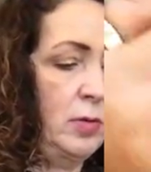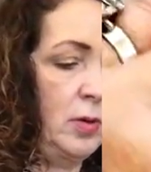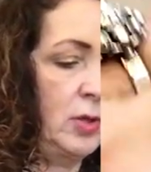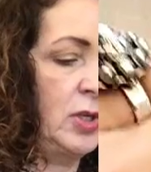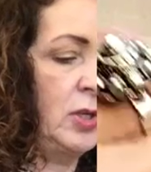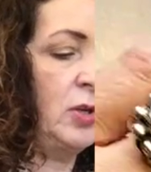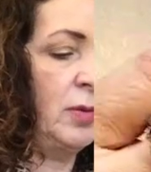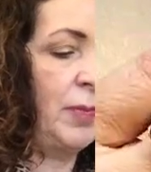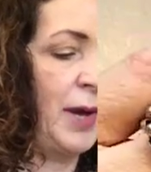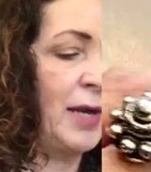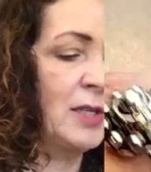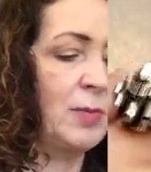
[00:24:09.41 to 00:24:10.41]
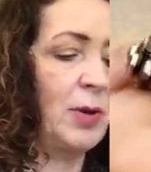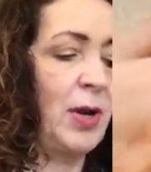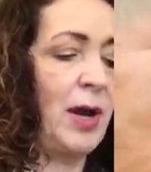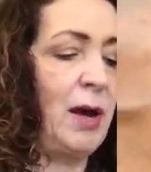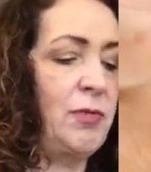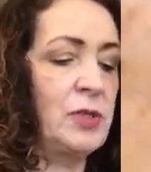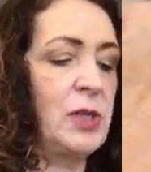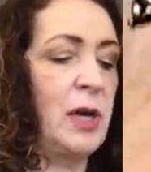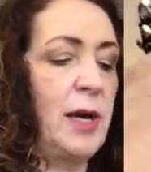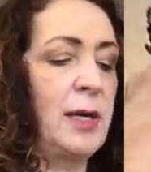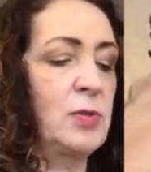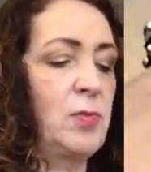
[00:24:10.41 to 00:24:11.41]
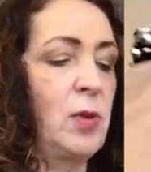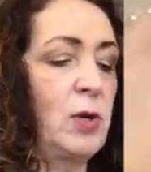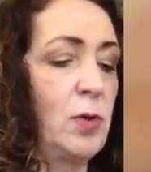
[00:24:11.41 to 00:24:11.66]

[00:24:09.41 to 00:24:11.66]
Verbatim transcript: till your bag's about half as high as what it